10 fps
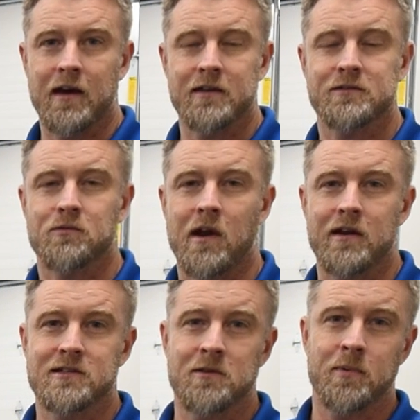guys,
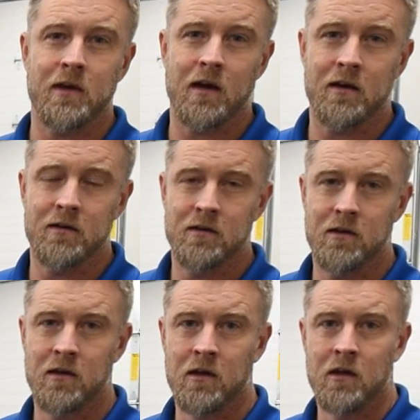Ryan at GPI.
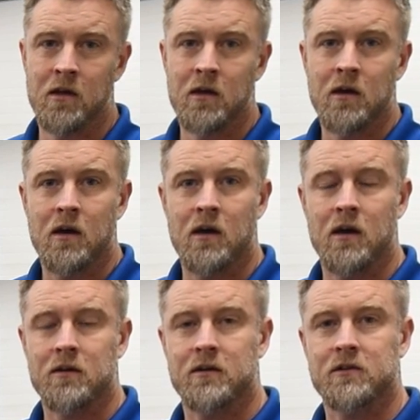
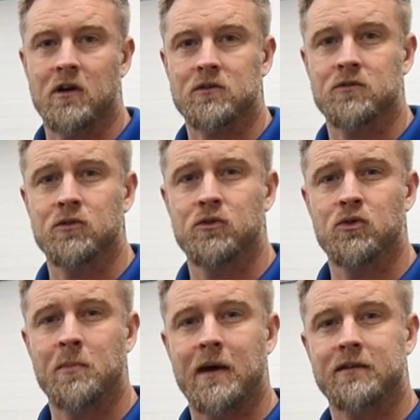I'm going to talk to
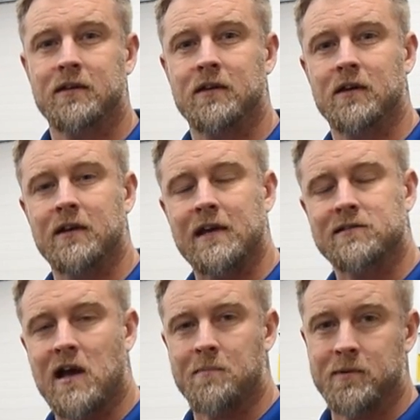you about the
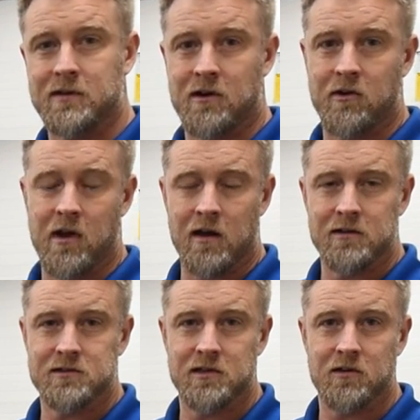next topic in our
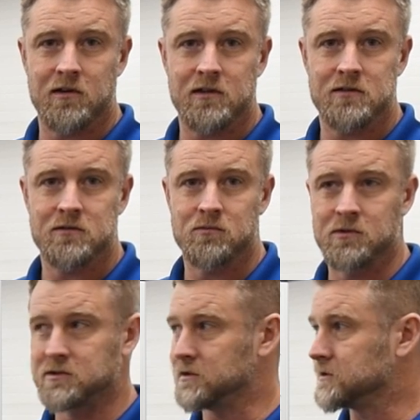knowledge series,
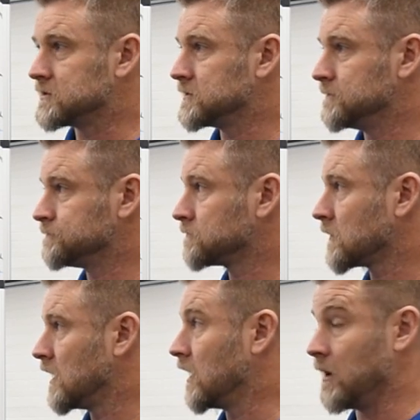which is
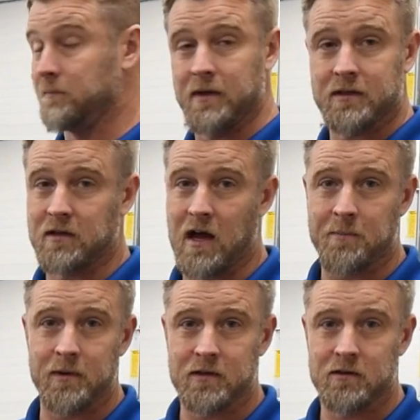a big
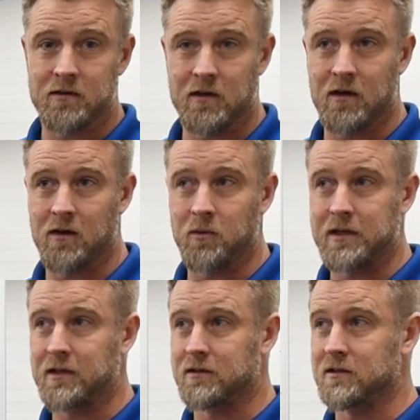topic. We
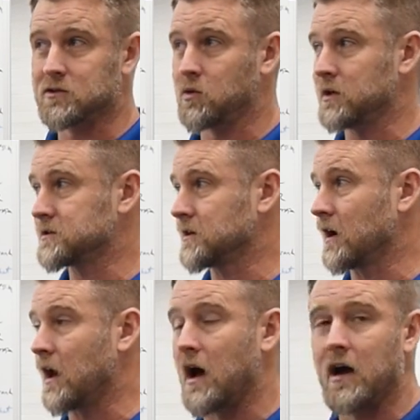get this question a
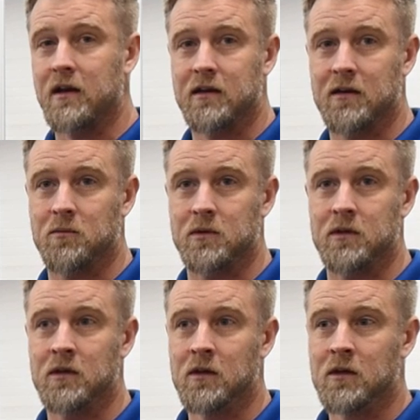lot,
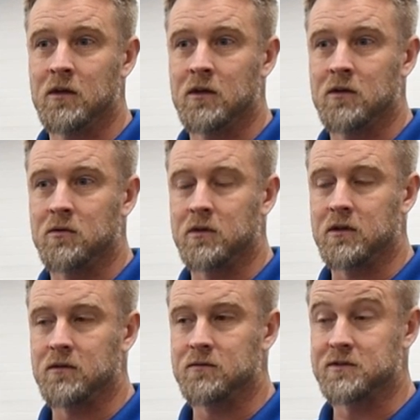and
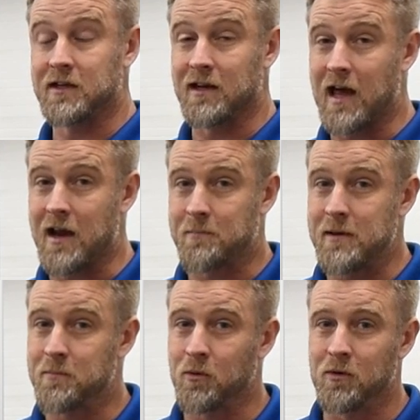we see a lot of
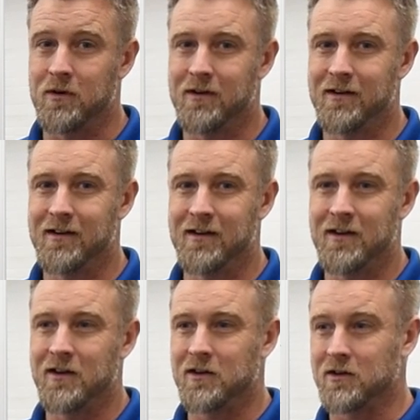people
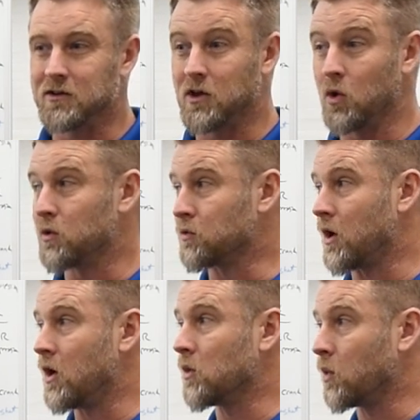go the wrong